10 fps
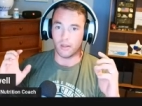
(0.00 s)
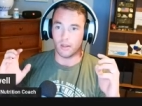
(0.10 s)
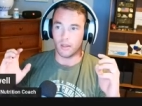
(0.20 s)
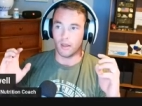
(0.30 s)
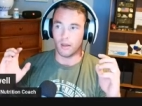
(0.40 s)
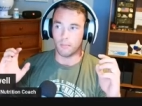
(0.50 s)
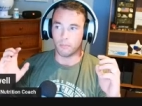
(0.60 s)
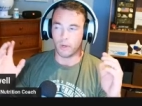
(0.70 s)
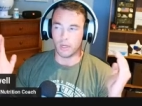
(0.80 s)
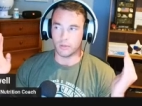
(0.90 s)

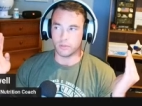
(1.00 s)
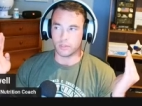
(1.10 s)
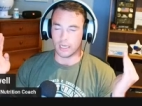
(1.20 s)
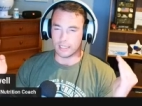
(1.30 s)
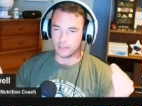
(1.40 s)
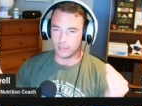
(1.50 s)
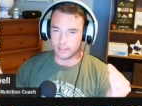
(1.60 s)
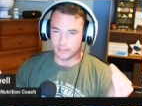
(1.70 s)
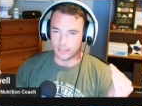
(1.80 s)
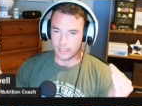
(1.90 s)
Granted, it was isolated to
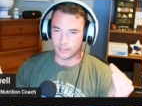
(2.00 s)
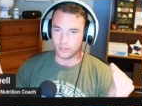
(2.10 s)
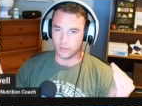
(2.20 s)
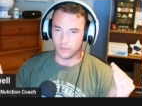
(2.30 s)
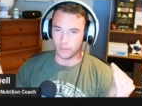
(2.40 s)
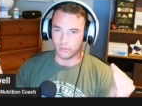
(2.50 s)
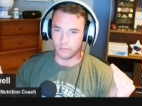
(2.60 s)
San Antonio,